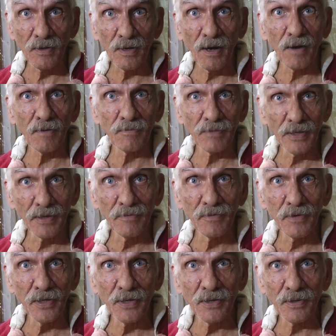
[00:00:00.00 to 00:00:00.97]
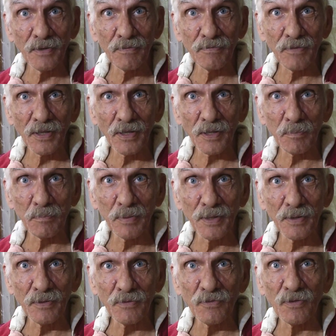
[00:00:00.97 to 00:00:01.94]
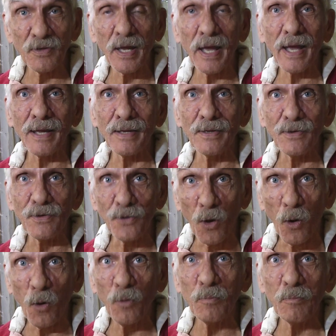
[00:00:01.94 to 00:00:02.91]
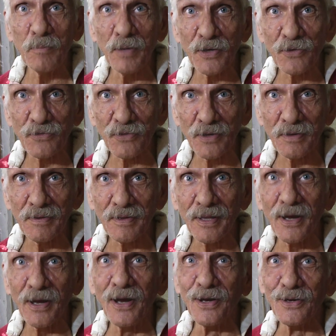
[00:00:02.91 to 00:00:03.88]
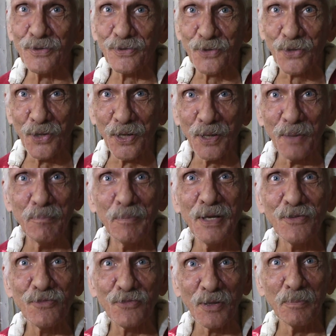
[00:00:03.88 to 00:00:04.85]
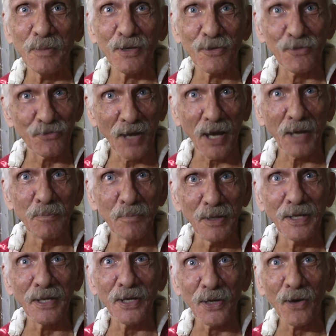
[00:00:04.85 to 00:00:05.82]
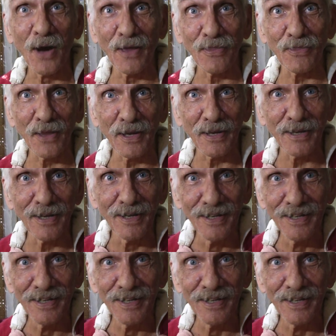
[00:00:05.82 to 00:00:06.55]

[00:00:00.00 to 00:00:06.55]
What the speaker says: of living in the Philippines, and don't miss it. There's going to be some excitement here, I think.